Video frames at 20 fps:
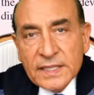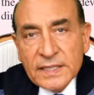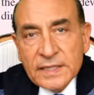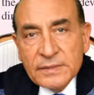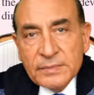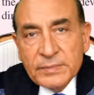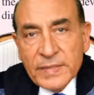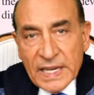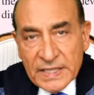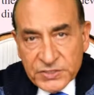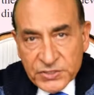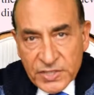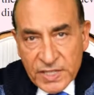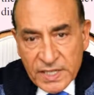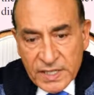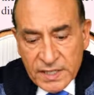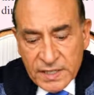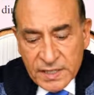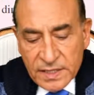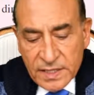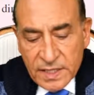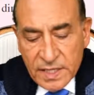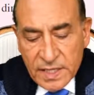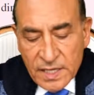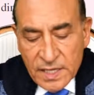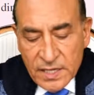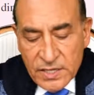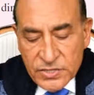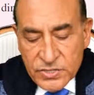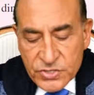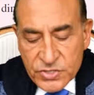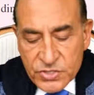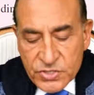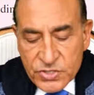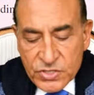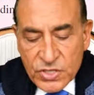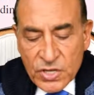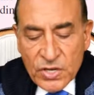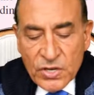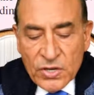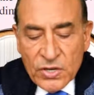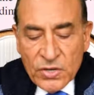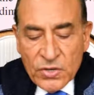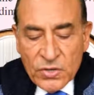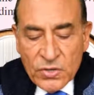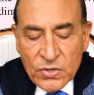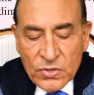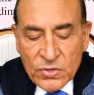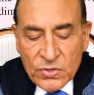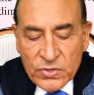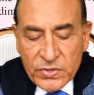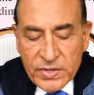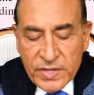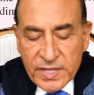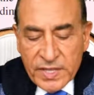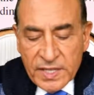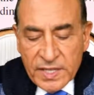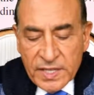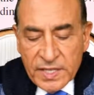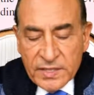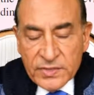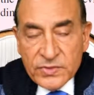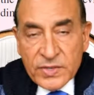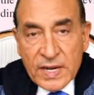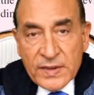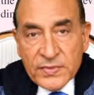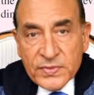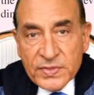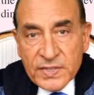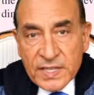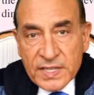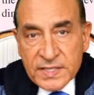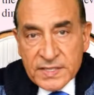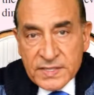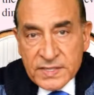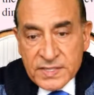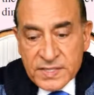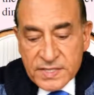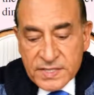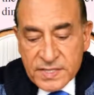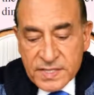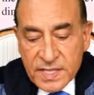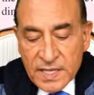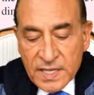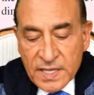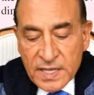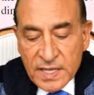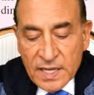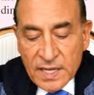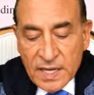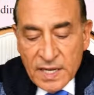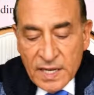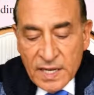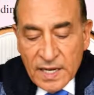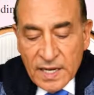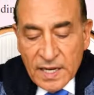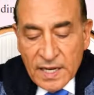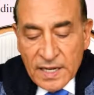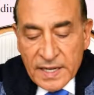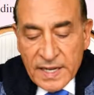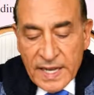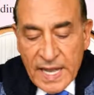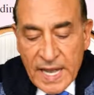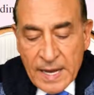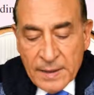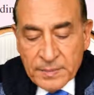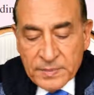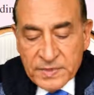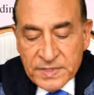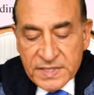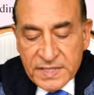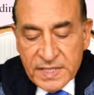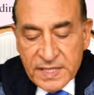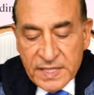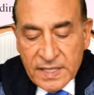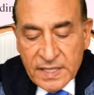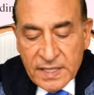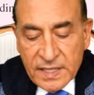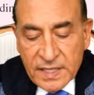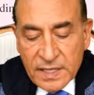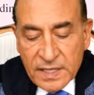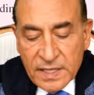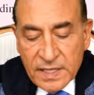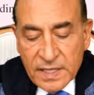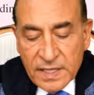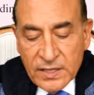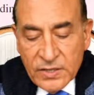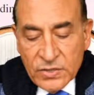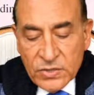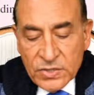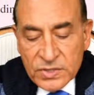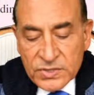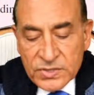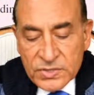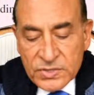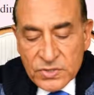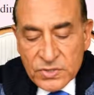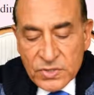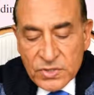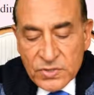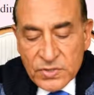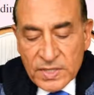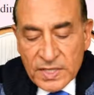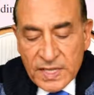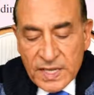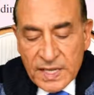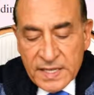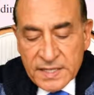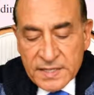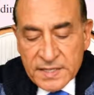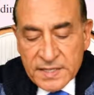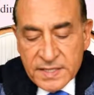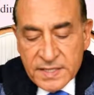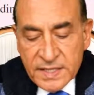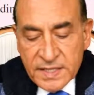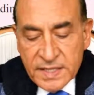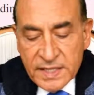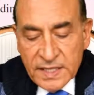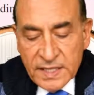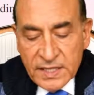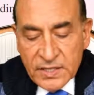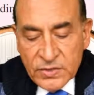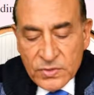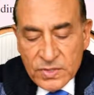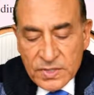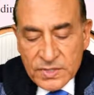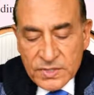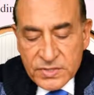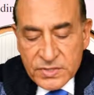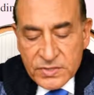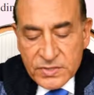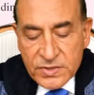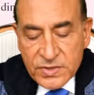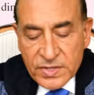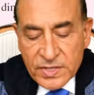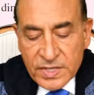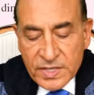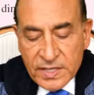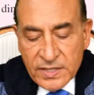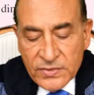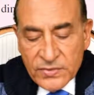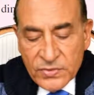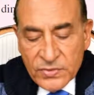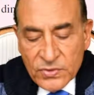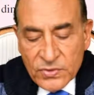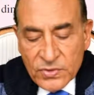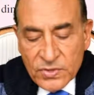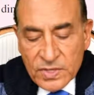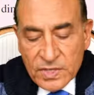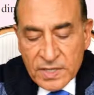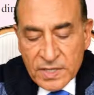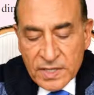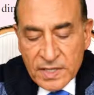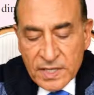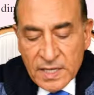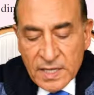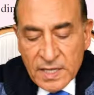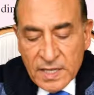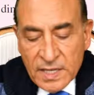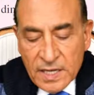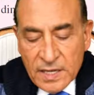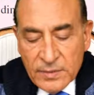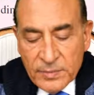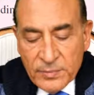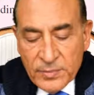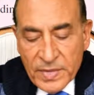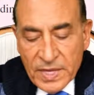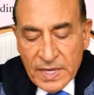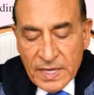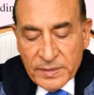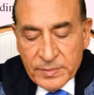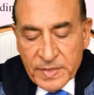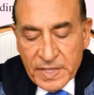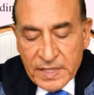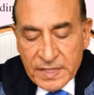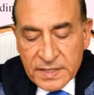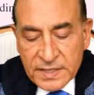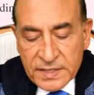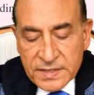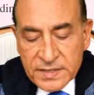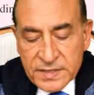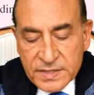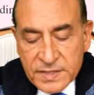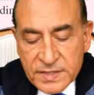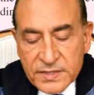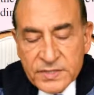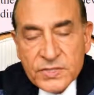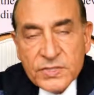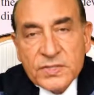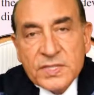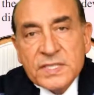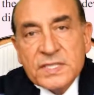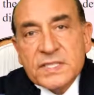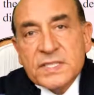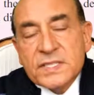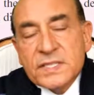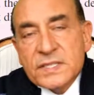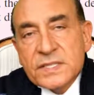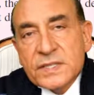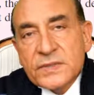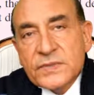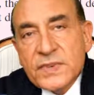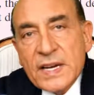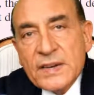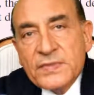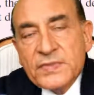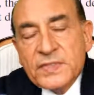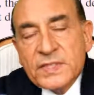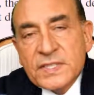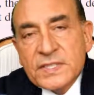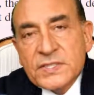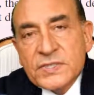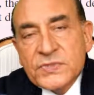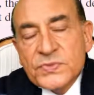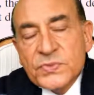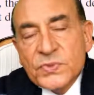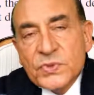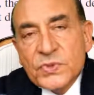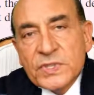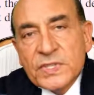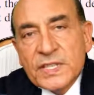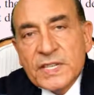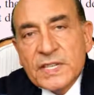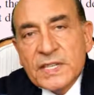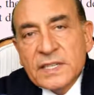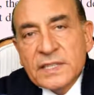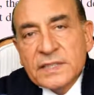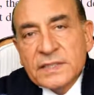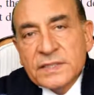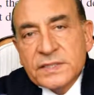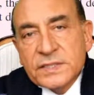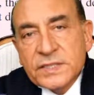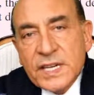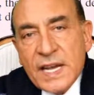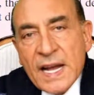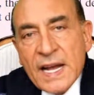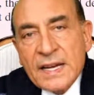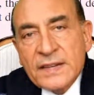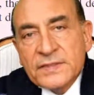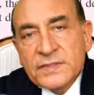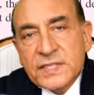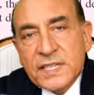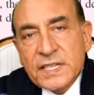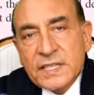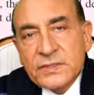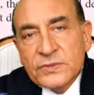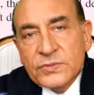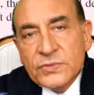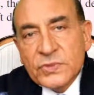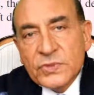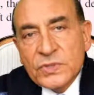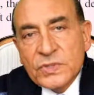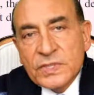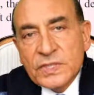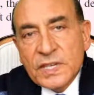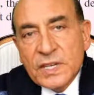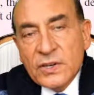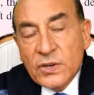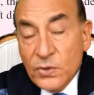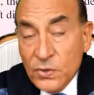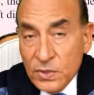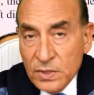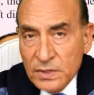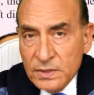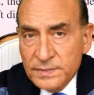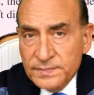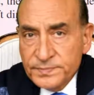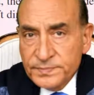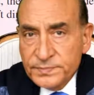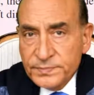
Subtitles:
metric, so the reference cap D equals to lowercase d equals to 34 millimeters. So this is the reference for the shaft and for the hole.